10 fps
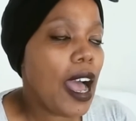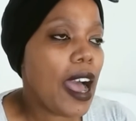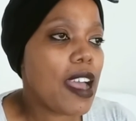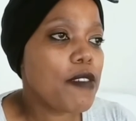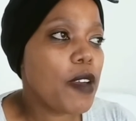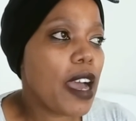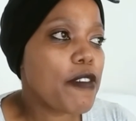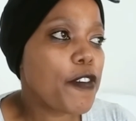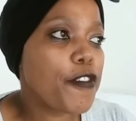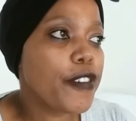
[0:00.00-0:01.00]
I
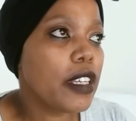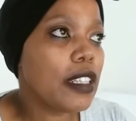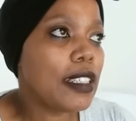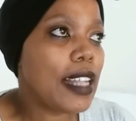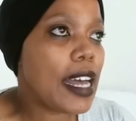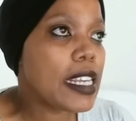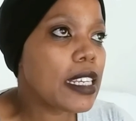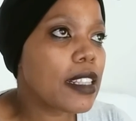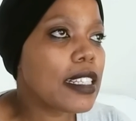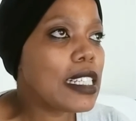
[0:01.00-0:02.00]
feel
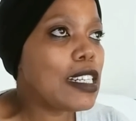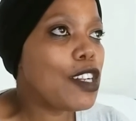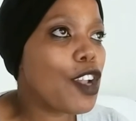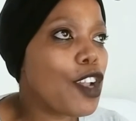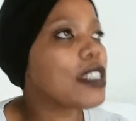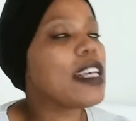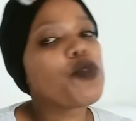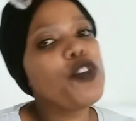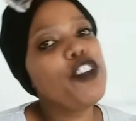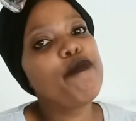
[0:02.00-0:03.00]
like there's a lot that
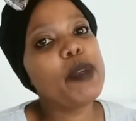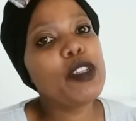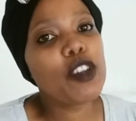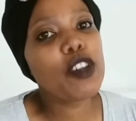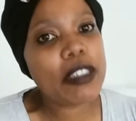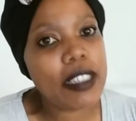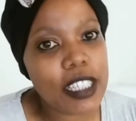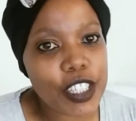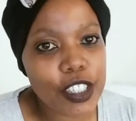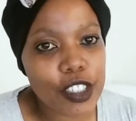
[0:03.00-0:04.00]
we've been
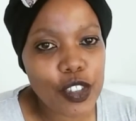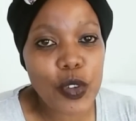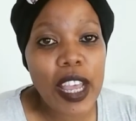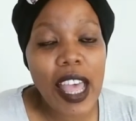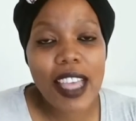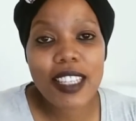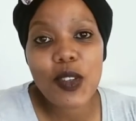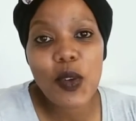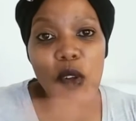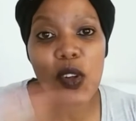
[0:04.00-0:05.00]
conditioned to as
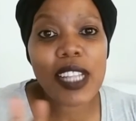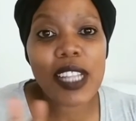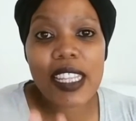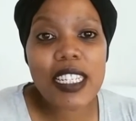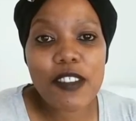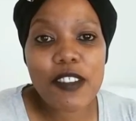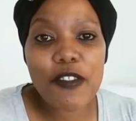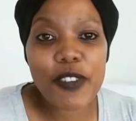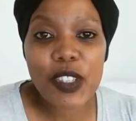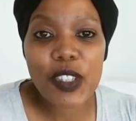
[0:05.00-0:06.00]
all like the different
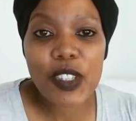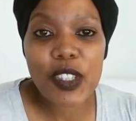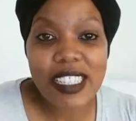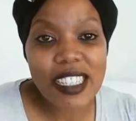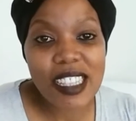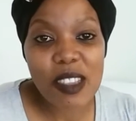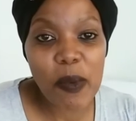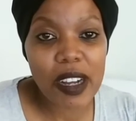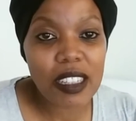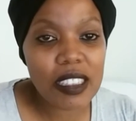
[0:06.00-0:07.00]
societies in the
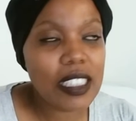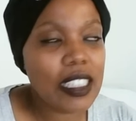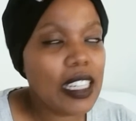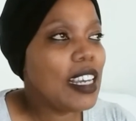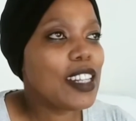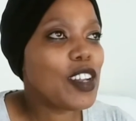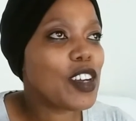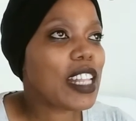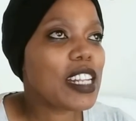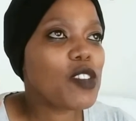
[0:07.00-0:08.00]
world, a
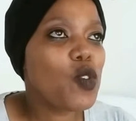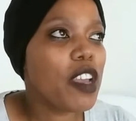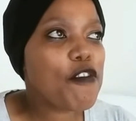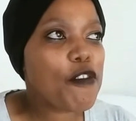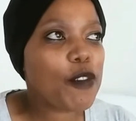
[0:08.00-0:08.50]
lot that we have